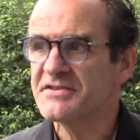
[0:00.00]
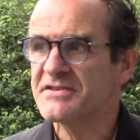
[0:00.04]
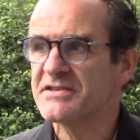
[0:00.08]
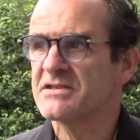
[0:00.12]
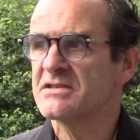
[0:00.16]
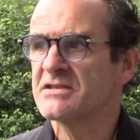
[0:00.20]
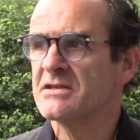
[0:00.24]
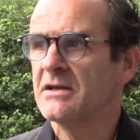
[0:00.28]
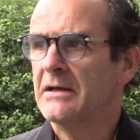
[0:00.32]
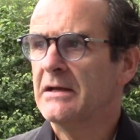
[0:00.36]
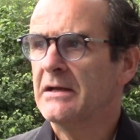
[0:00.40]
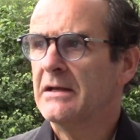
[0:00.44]

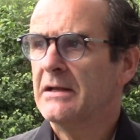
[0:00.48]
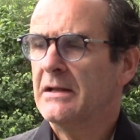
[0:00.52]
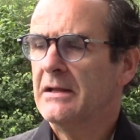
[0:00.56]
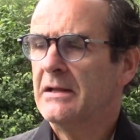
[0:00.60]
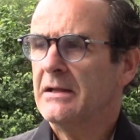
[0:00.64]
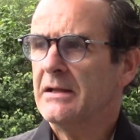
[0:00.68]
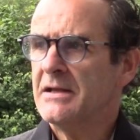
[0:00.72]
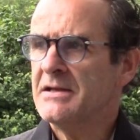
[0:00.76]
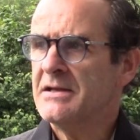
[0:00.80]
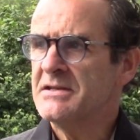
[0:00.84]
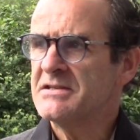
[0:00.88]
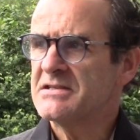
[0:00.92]
us
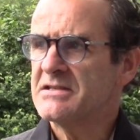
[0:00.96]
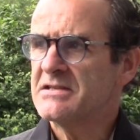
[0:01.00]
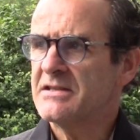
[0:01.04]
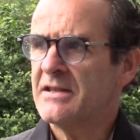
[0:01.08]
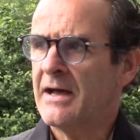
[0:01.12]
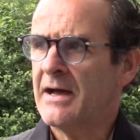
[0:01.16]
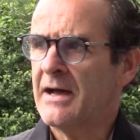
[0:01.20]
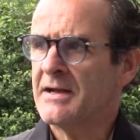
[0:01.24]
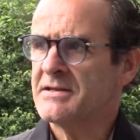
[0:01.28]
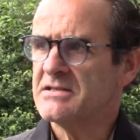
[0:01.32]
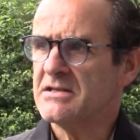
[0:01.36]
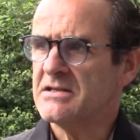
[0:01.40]
is
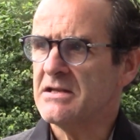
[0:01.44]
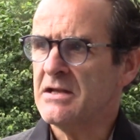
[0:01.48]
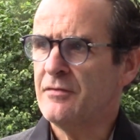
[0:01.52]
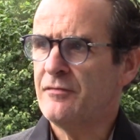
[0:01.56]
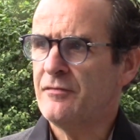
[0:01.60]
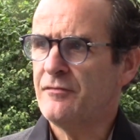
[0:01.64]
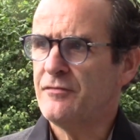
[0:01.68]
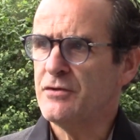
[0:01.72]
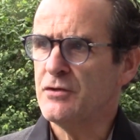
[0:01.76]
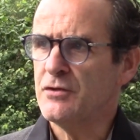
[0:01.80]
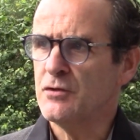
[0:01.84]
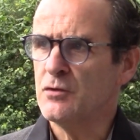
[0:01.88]
that
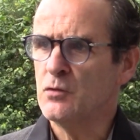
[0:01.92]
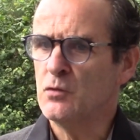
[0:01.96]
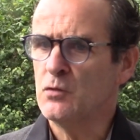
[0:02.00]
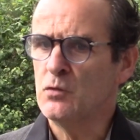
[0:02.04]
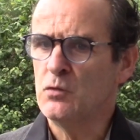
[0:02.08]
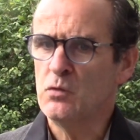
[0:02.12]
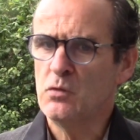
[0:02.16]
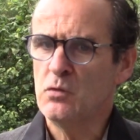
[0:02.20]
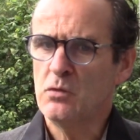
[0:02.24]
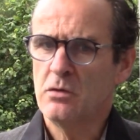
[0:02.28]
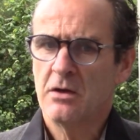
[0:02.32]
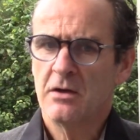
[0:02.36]
if
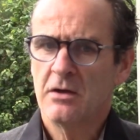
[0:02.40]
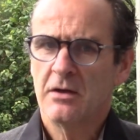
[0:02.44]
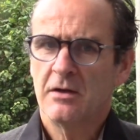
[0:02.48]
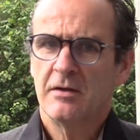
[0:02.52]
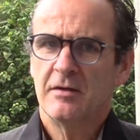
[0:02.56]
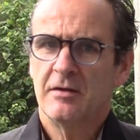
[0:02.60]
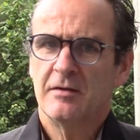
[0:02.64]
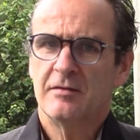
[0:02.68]
you